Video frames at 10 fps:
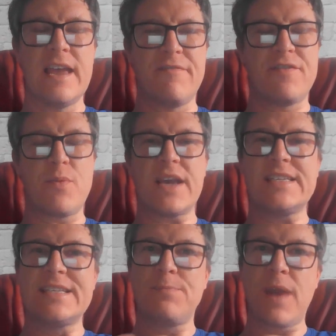If you
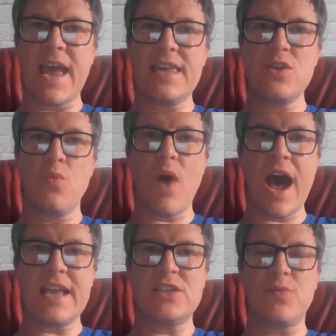explain the
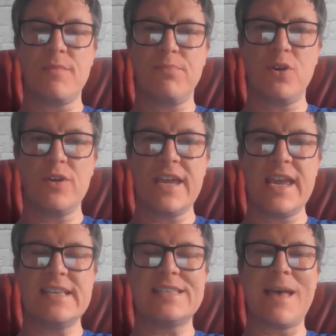why to
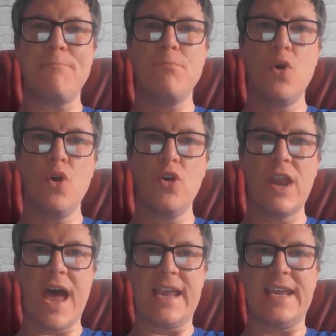employees, they're more
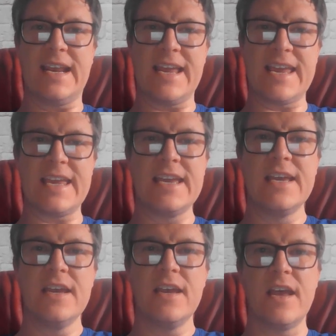likely
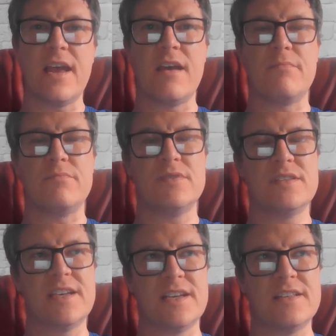
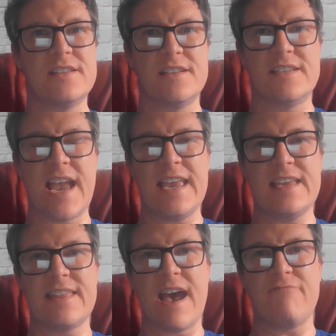to take
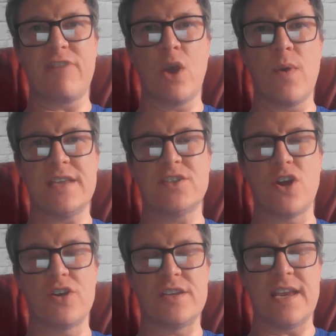that request
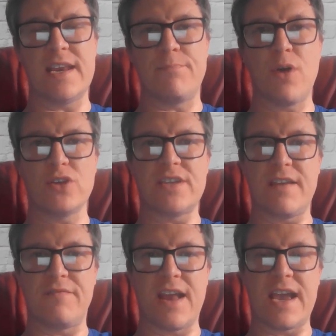on in a
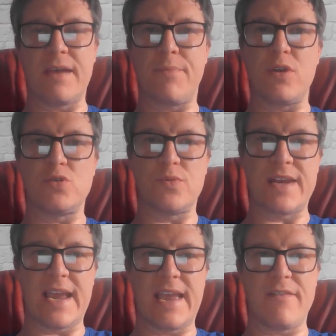positive light opposed to a
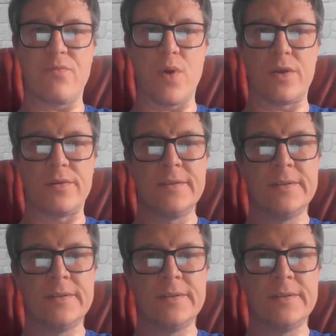negative one.